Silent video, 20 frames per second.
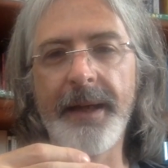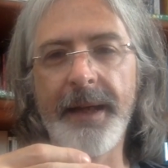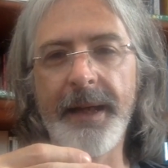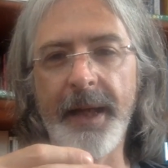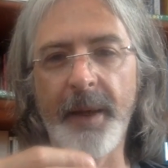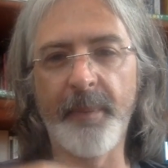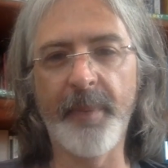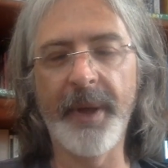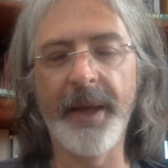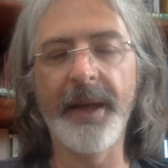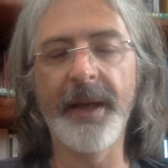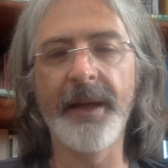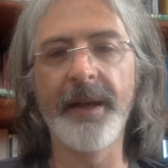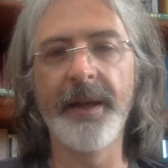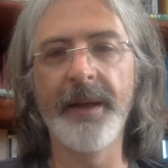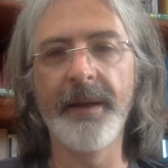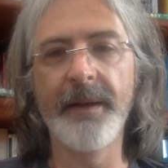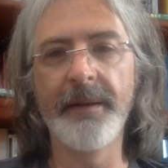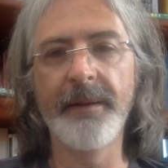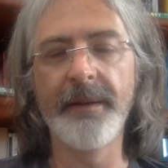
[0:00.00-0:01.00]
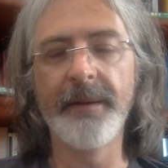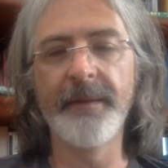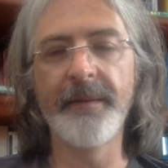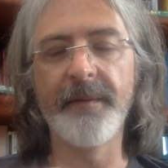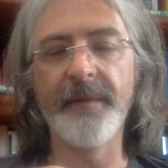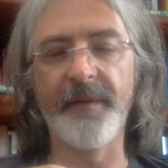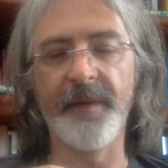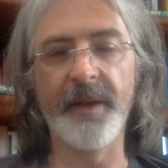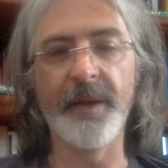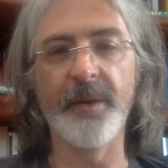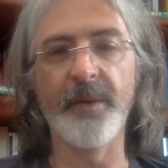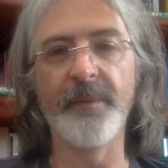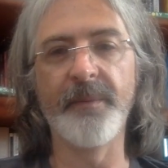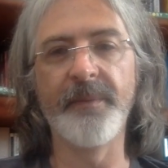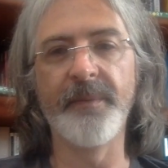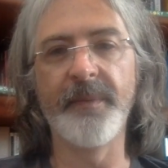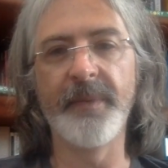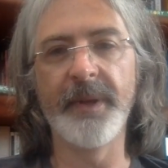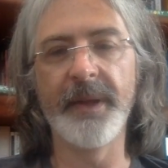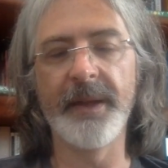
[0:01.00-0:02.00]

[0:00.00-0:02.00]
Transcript: epic film.